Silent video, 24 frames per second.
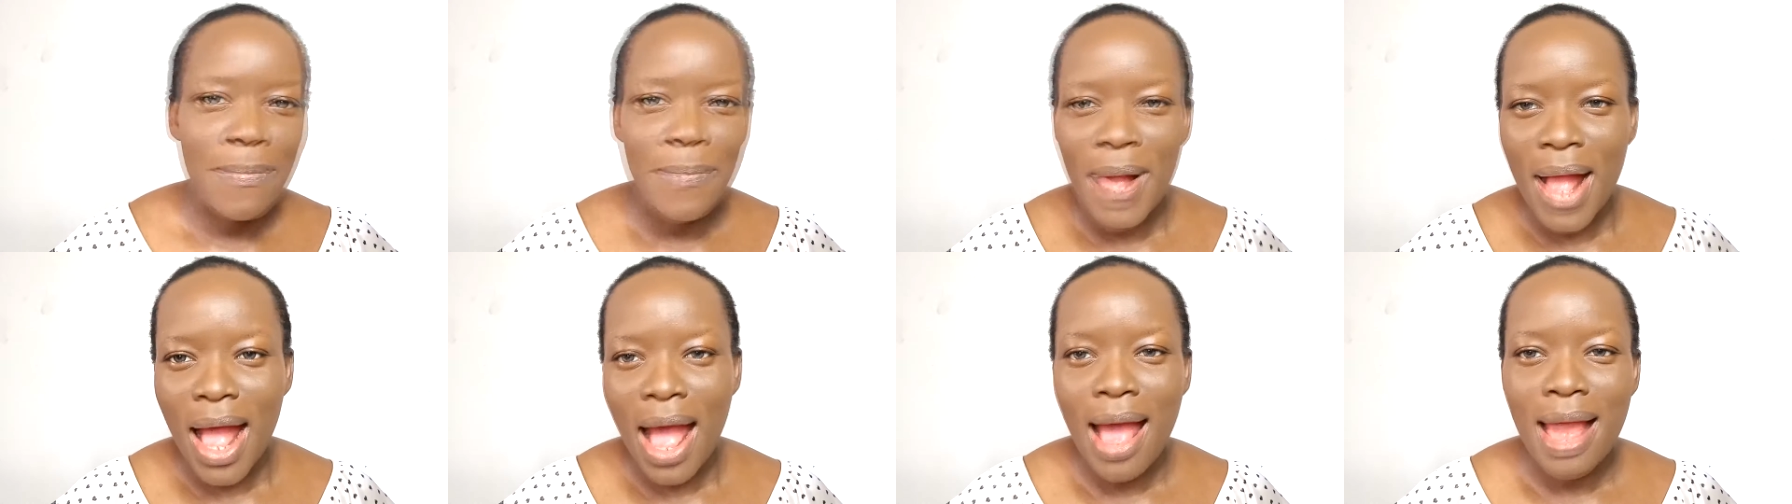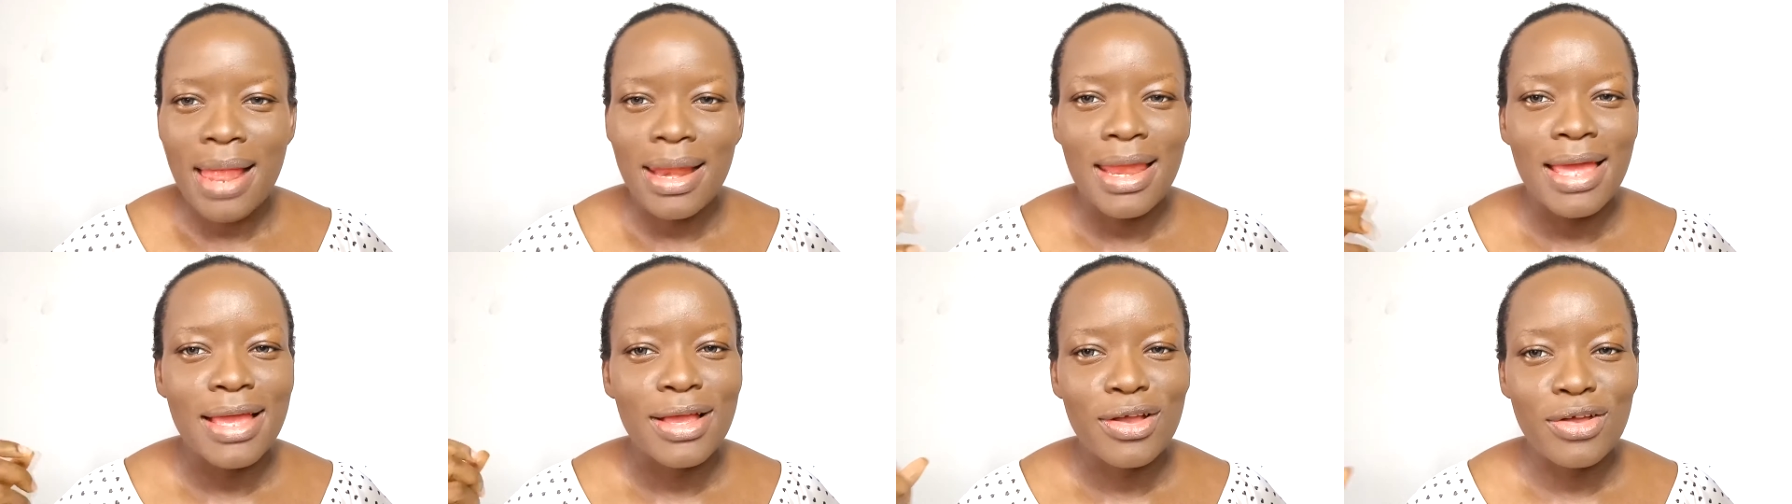
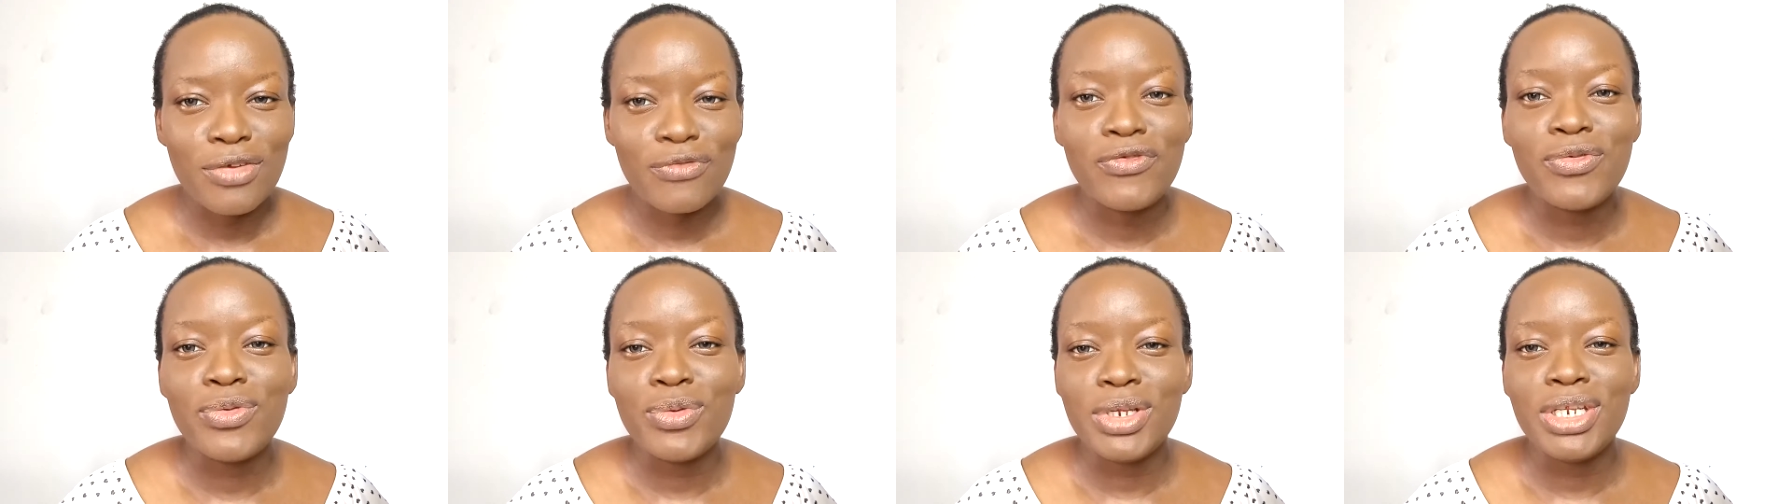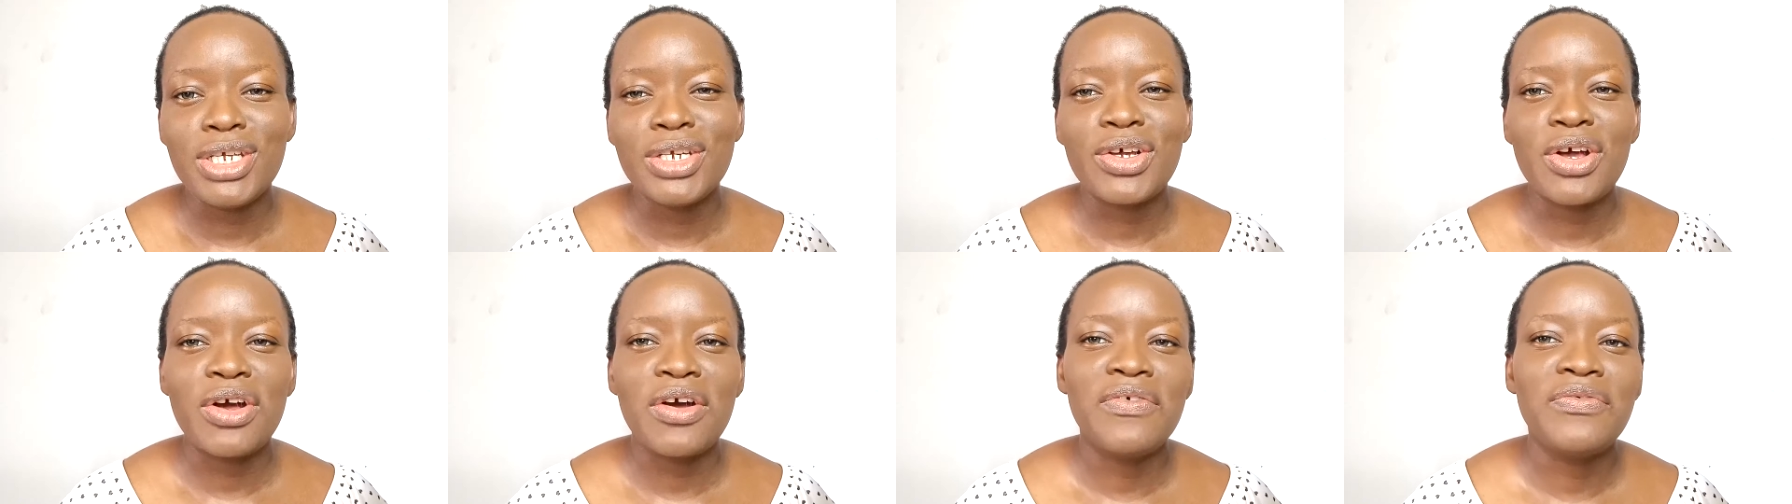like fully
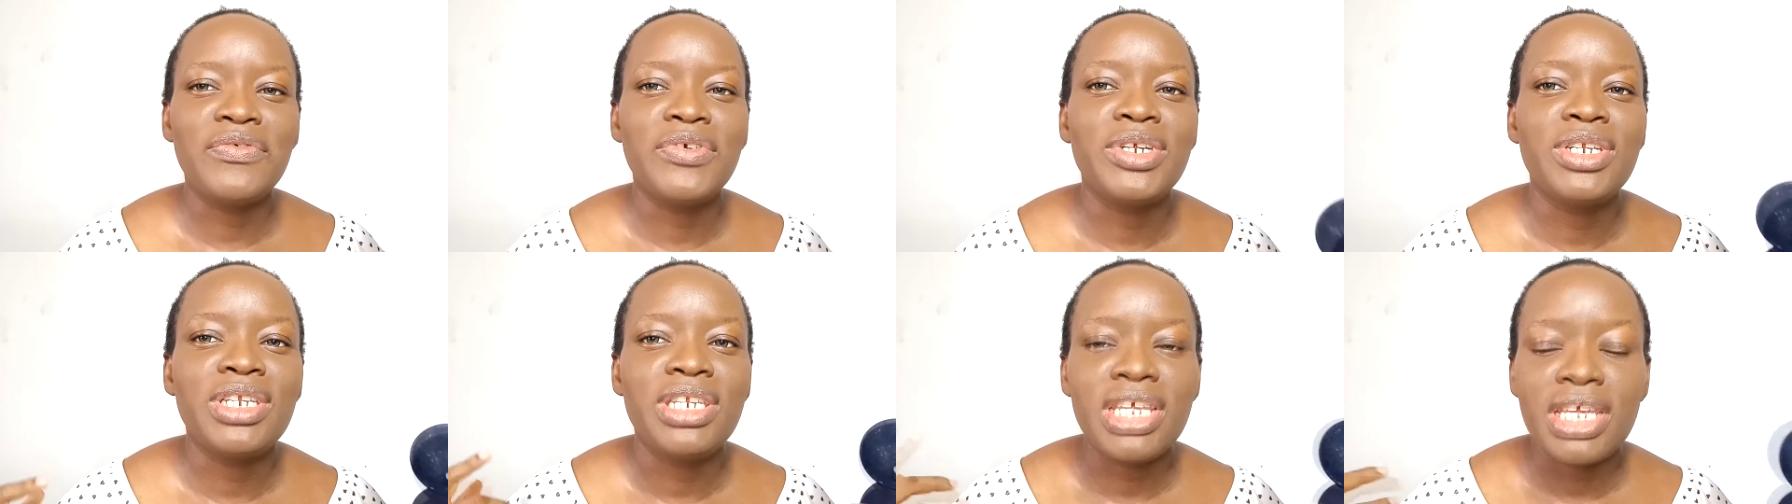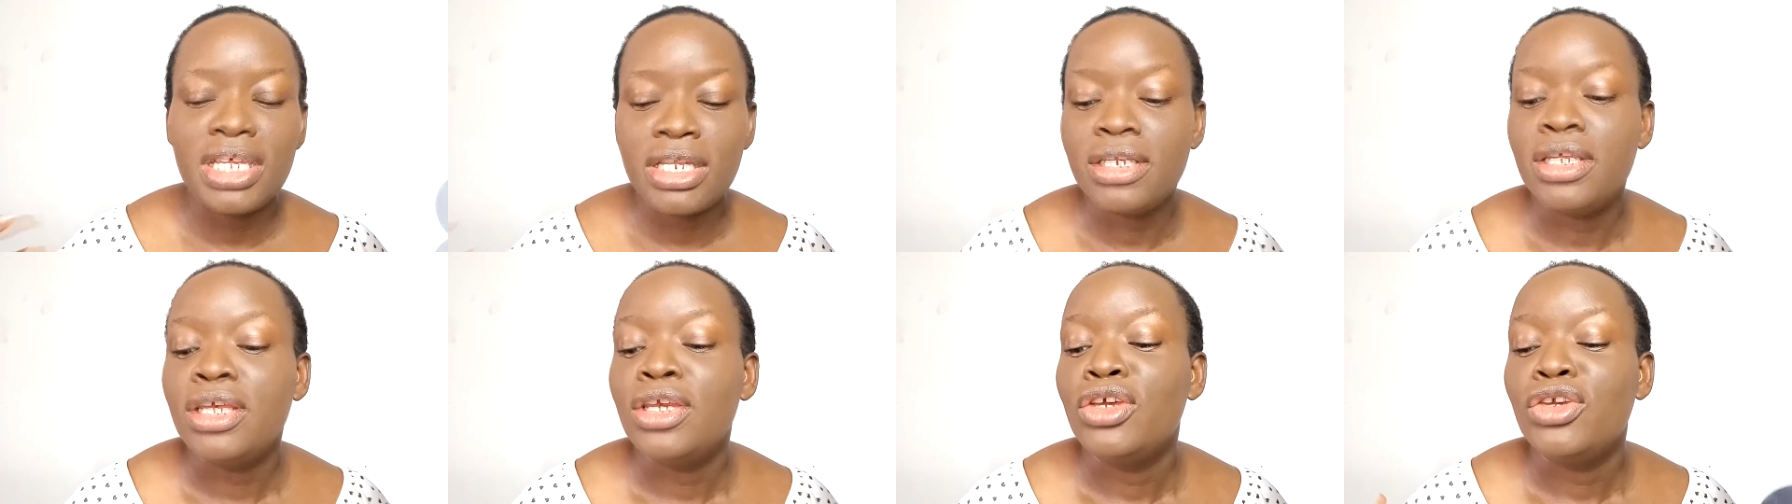covered,
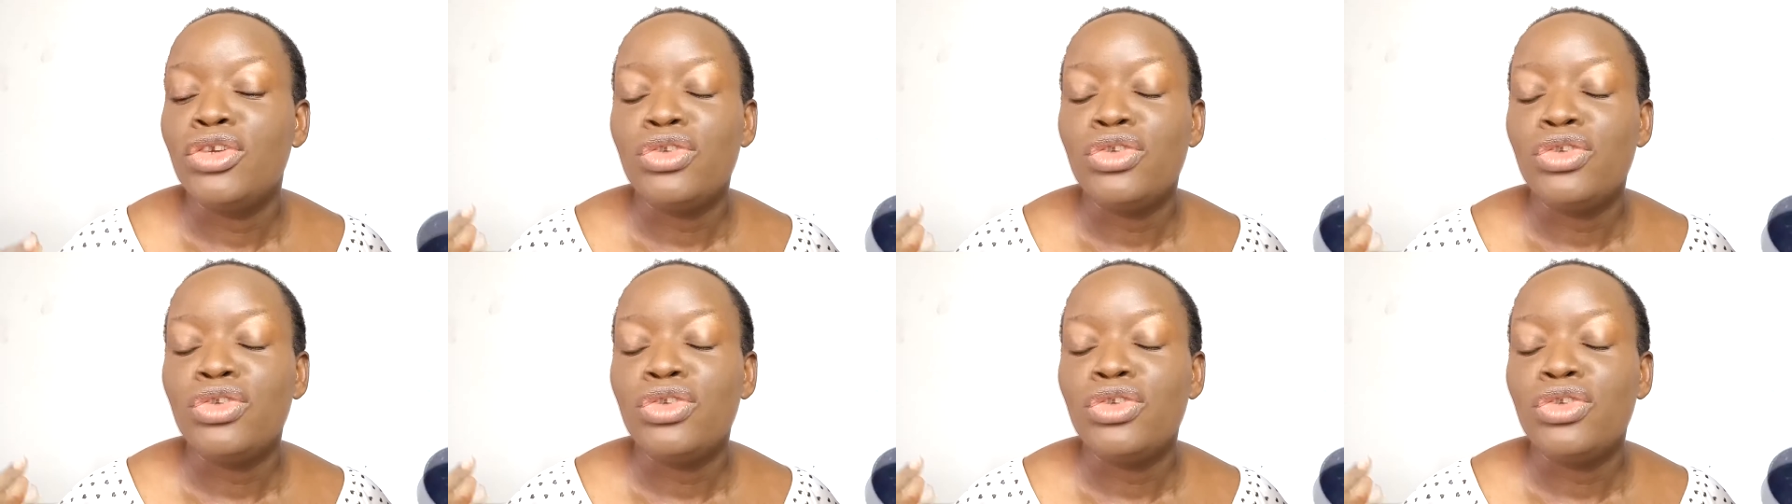then